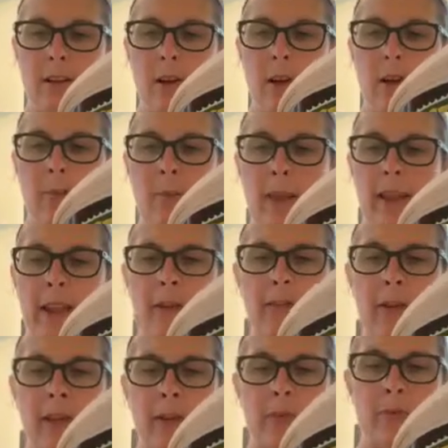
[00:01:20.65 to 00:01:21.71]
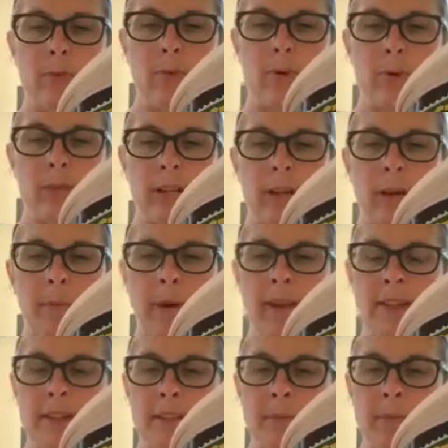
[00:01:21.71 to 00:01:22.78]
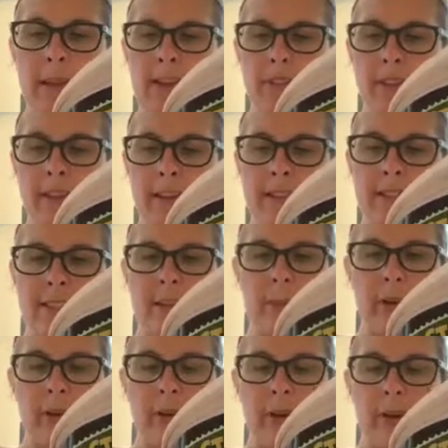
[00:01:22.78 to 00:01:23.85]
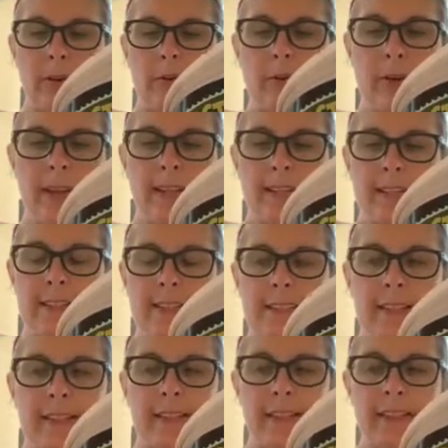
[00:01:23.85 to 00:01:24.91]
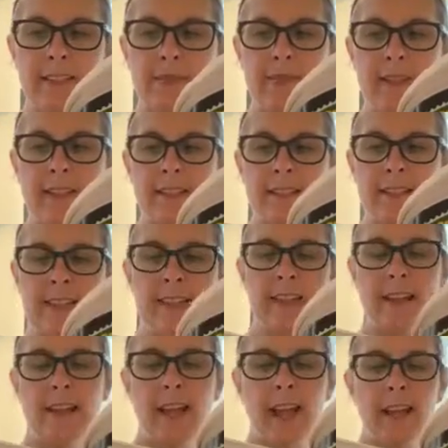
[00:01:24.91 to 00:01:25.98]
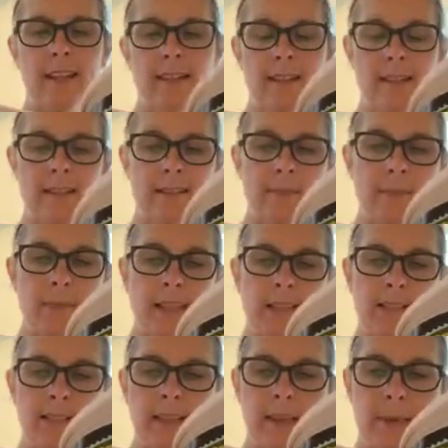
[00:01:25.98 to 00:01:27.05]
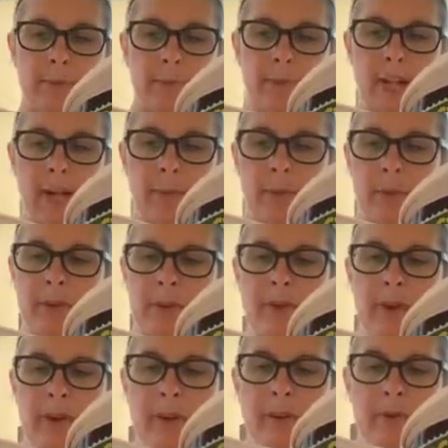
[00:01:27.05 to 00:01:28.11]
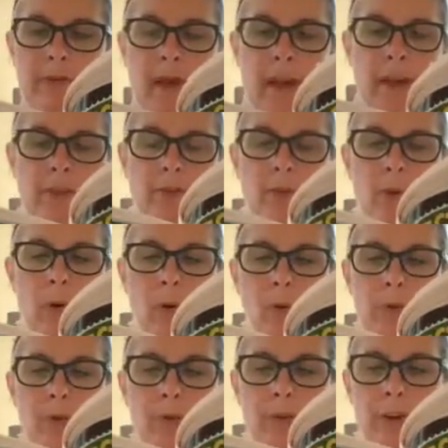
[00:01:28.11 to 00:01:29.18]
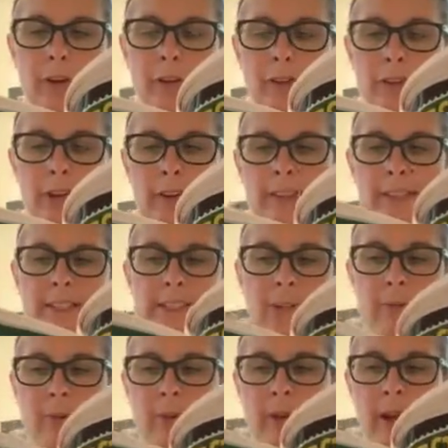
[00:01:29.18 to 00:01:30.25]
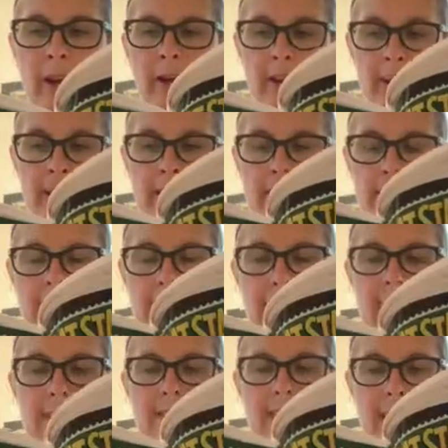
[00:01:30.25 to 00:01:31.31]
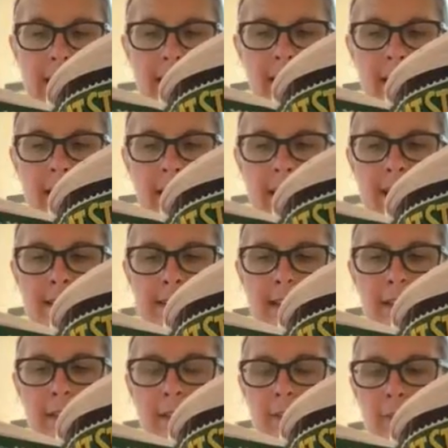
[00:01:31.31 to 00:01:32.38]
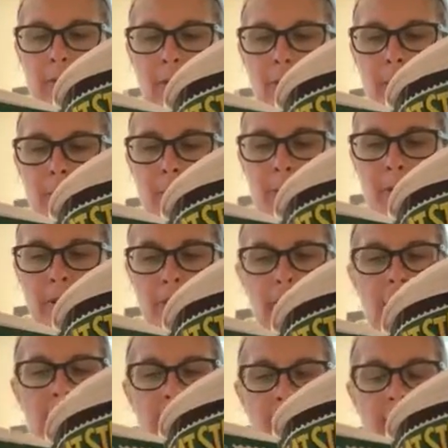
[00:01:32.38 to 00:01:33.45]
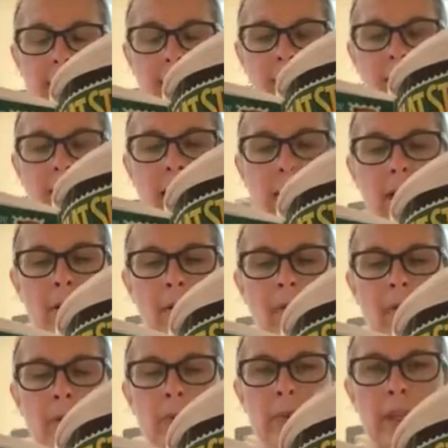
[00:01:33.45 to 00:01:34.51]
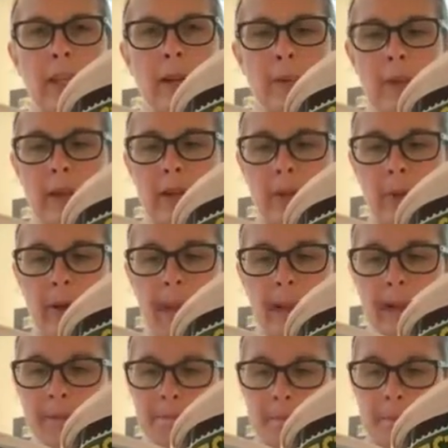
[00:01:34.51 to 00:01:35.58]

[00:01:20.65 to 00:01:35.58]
A wave had rolled it up onto the beach that summer, right to Stanley's feet, and since Mrs. Lambchop was very fond of old furniture and silverware, he had saved it as a gift for her birthday, now only a week away.